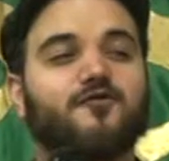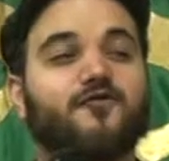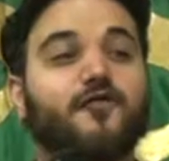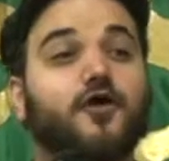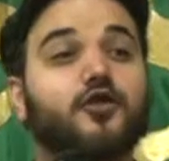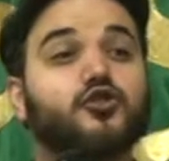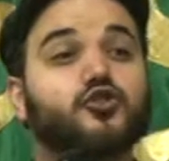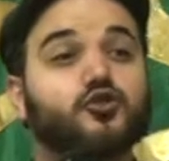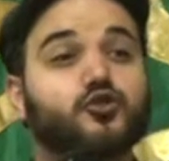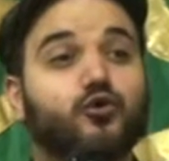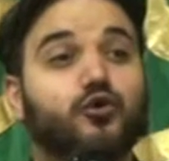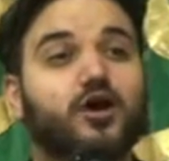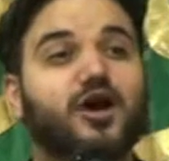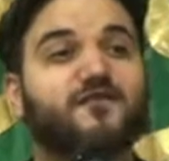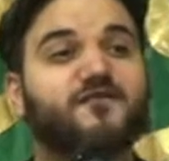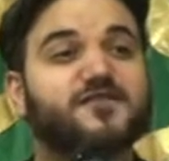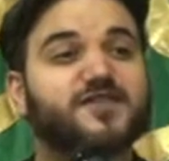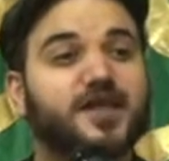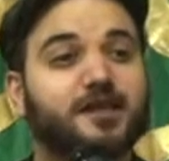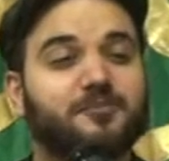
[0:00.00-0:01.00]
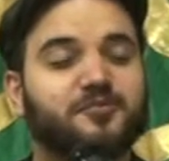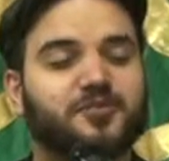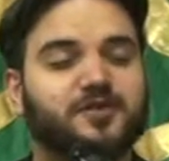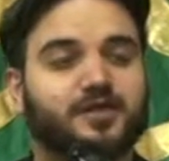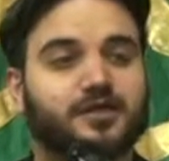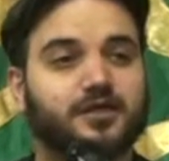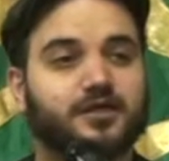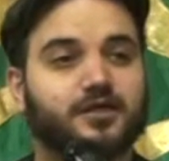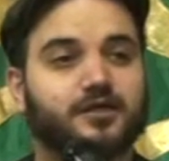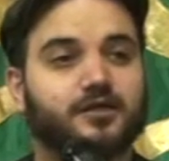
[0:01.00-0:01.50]
fall short of
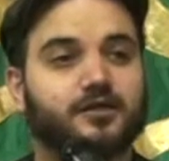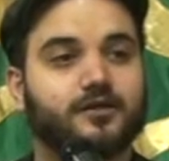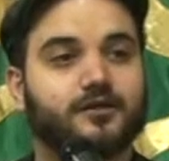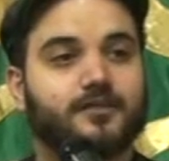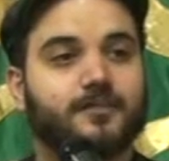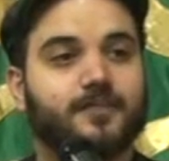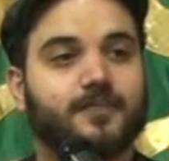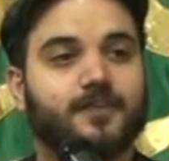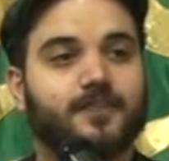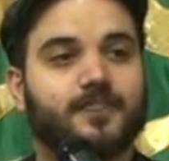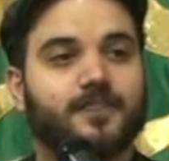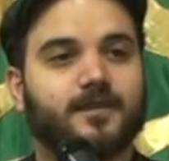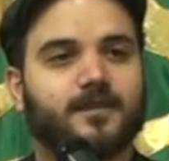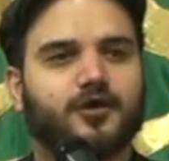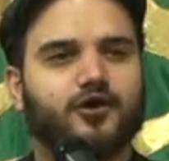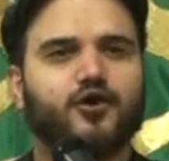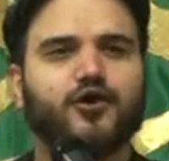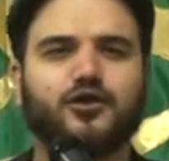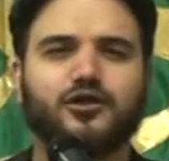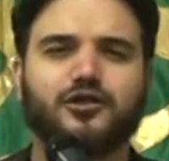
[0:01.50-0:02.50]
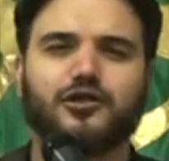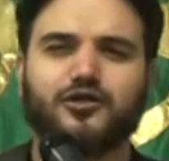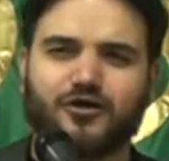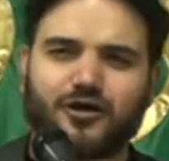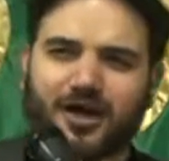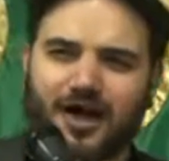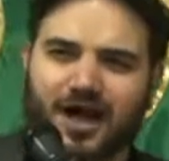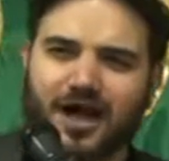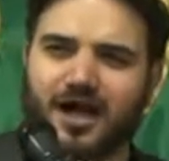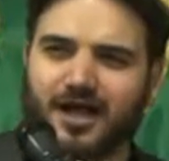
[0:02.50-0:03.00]
something
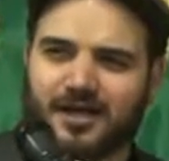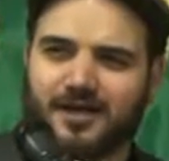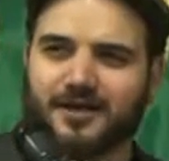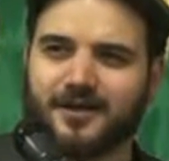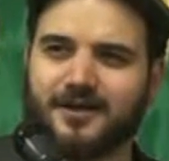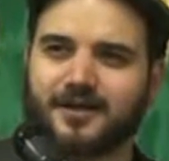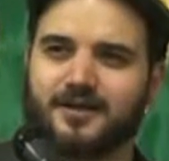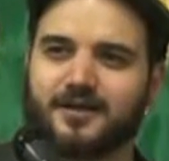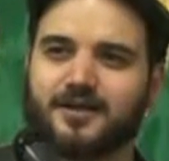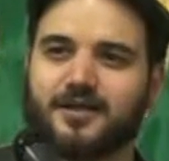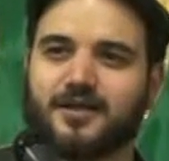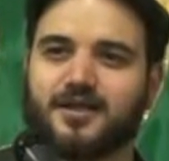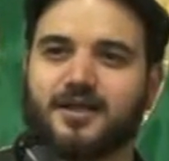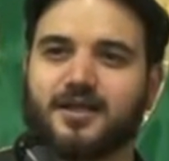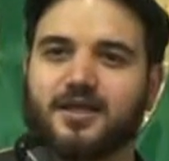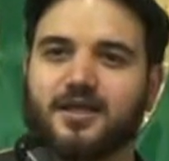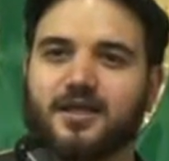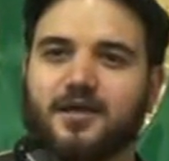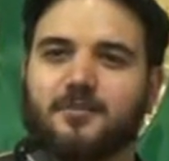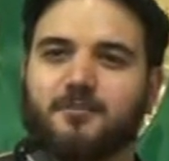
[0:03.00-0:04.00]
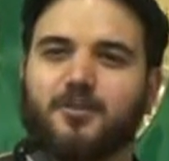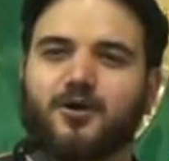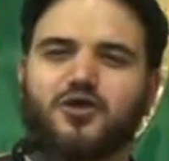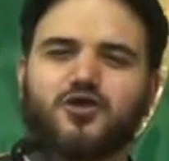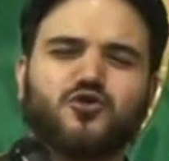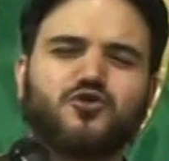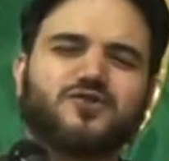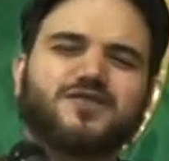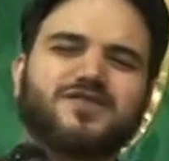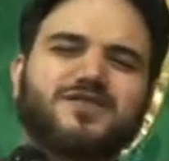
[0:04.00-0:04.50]
earlier on but
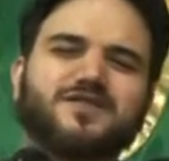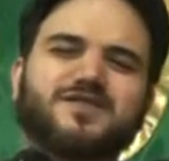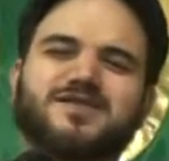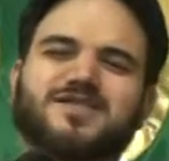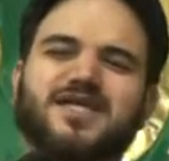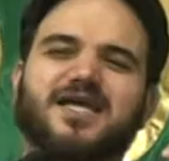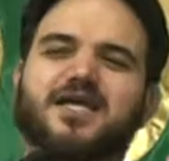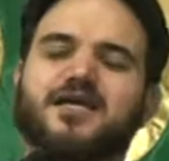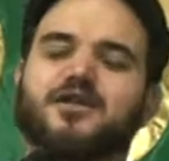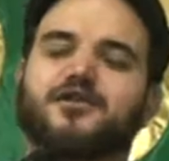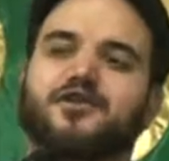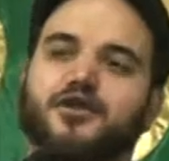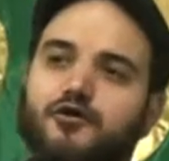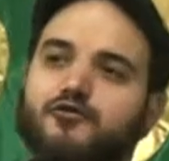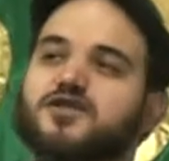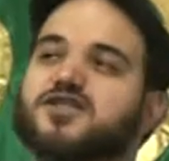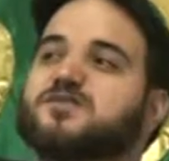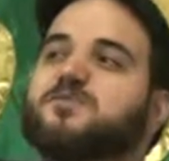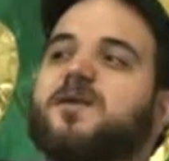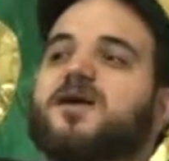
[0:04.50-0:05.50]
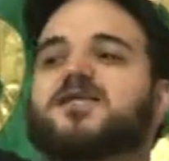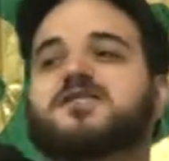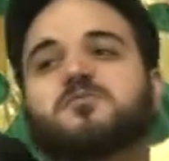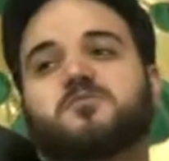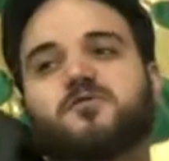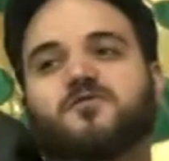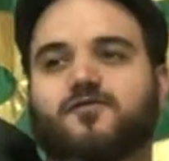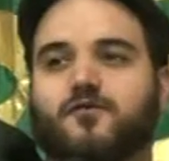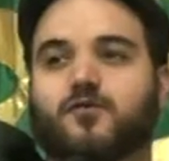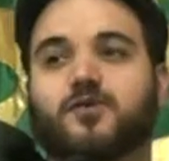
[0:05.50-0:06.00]
you still say they're
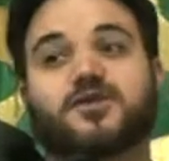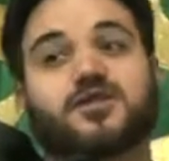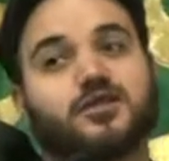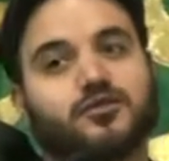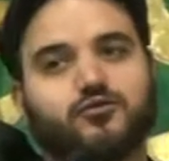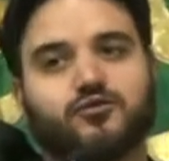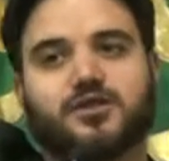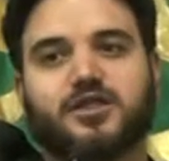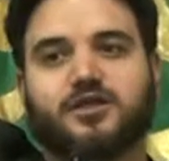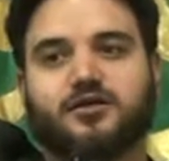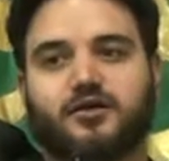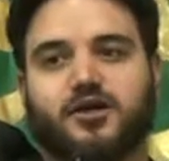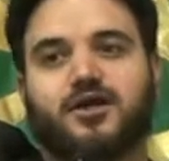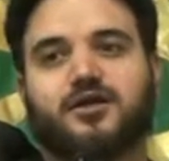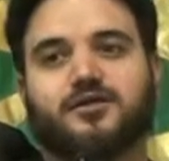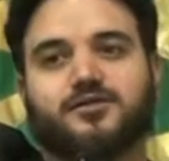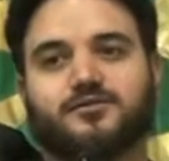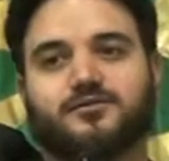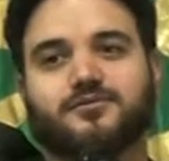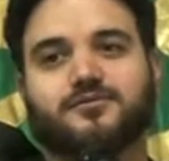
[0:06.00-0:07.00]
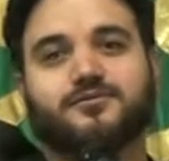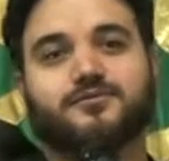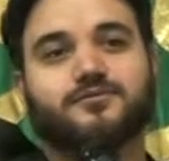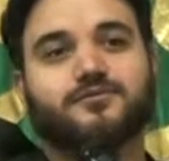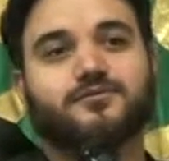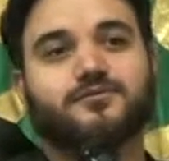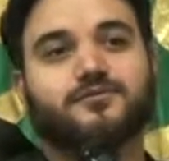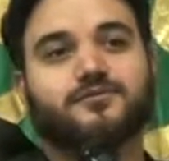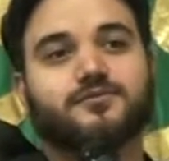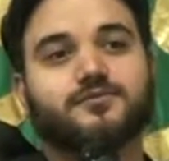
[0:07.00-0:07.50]
responsible for what they do later on.
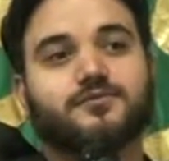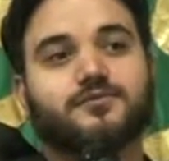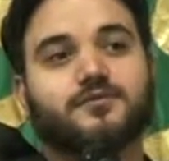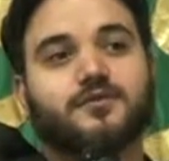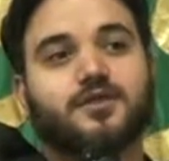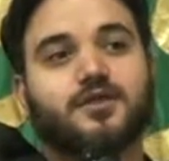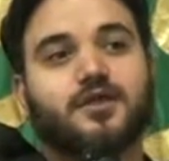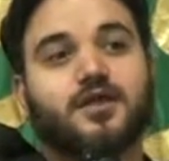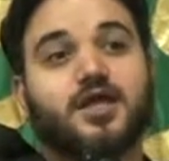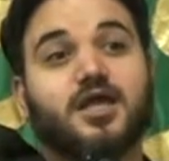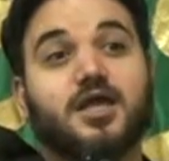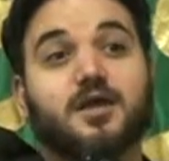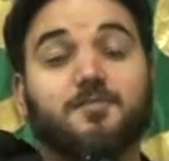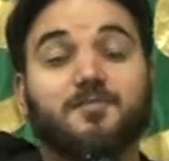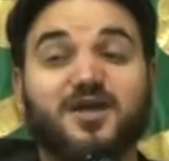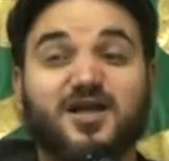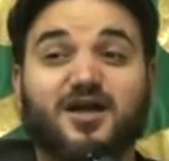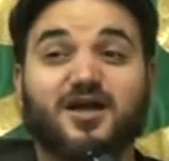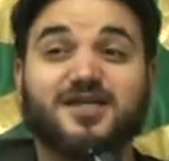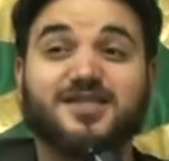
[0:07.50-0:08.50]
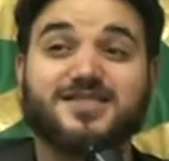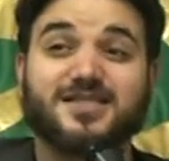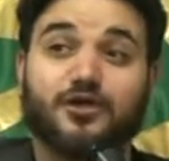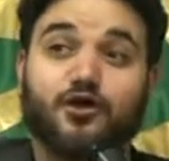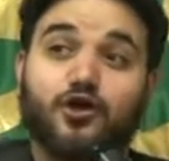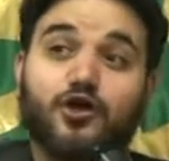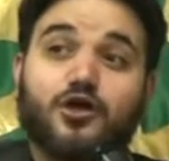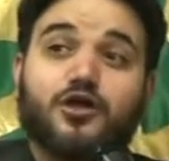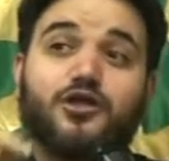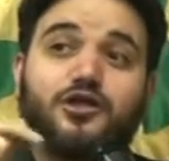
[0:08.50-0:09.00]
Because
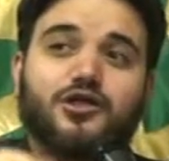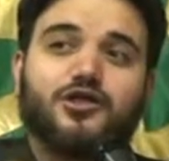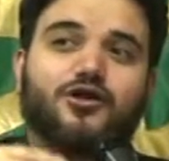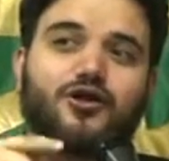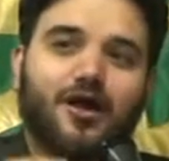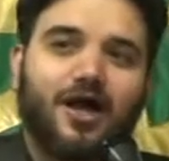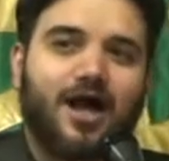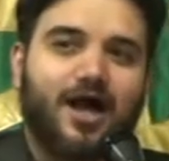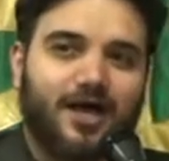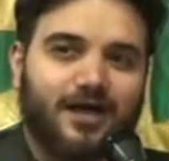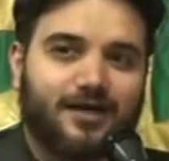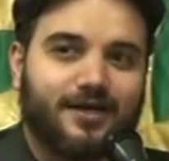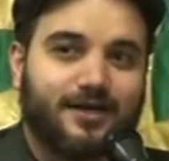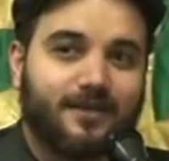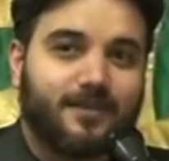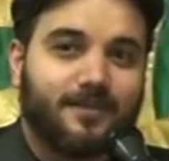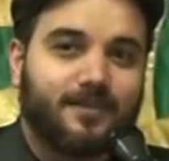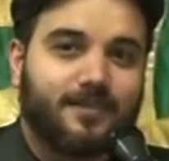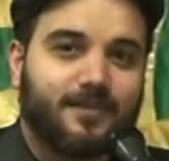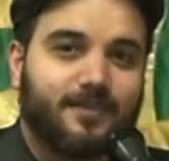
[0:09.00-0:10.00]
earlier on,